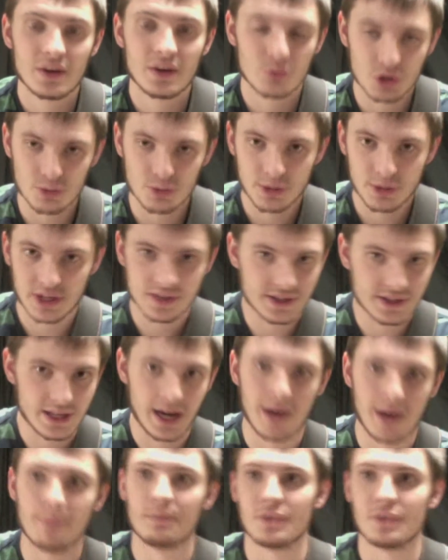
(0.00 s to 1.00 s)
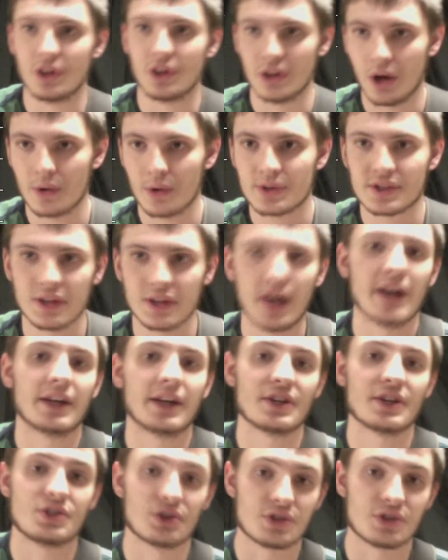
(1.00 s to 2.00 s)
which means that the lowest
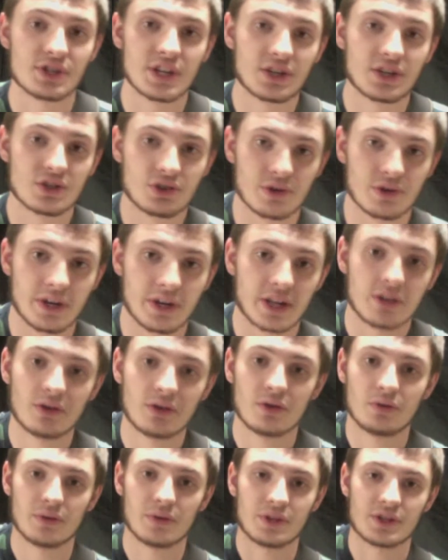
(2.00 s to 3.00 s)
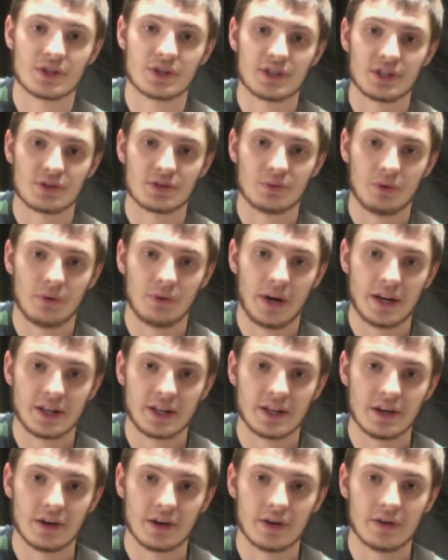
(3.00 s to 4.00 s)
line is your 6th string, which is this one
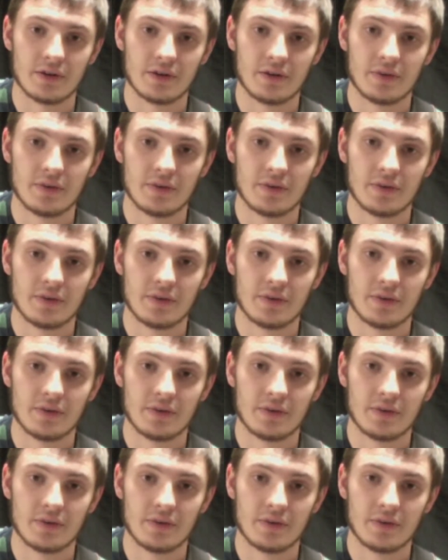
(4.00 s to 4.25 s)
right here.